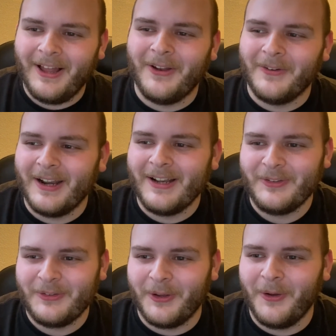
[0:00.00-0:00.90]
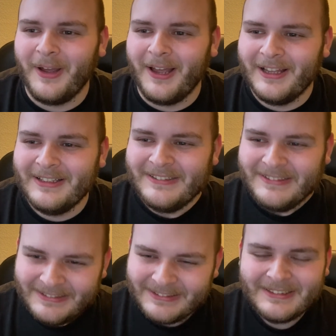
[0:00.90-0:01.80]
Alright, so, I
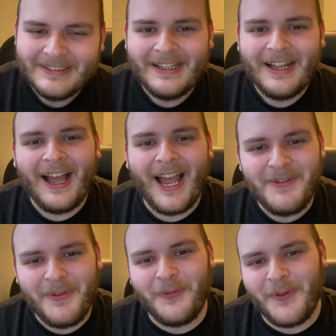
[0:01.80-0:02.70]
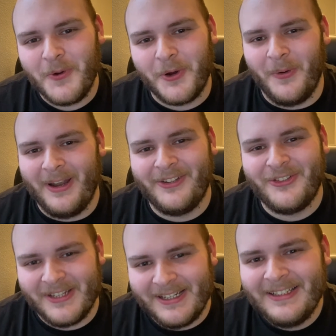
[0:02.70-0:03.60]
have a few
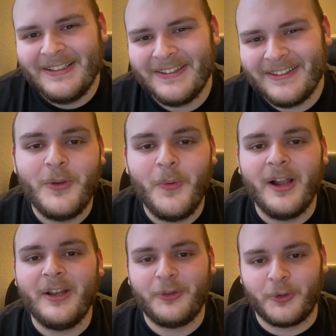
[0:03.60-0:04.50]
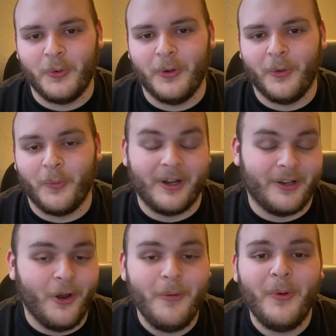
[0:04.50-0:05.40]
questions. You want a school where
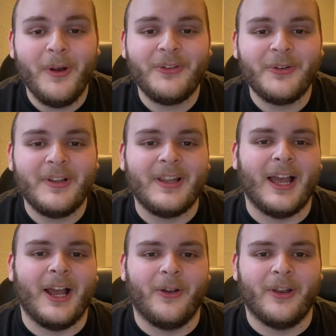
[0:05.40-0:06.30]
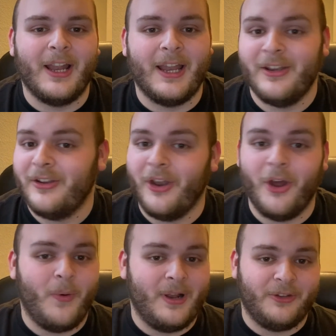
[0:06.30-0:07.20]
no boys are allowed and
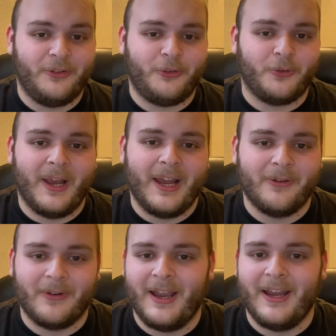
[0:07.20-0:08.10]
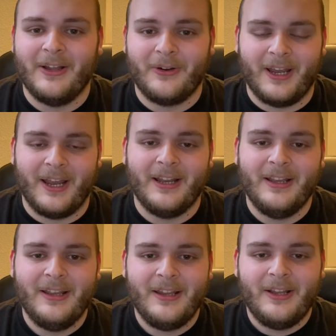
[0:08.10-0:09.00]
no one is straight, right? Okay.
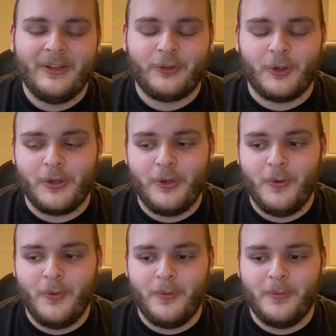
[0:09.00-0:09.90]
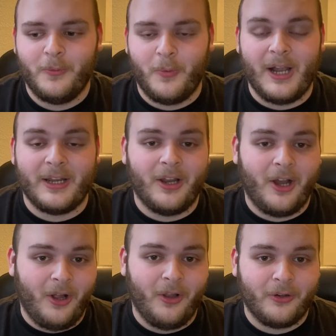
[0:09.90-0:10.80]
So you want an
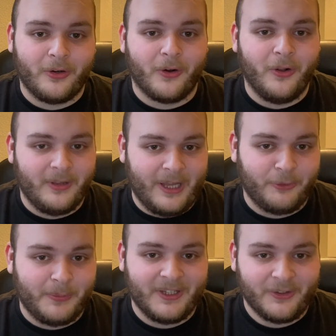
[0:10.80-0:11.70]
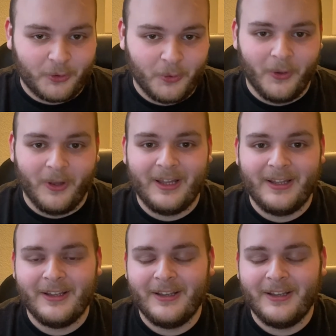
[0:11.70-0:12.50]
all-girl lesbian school.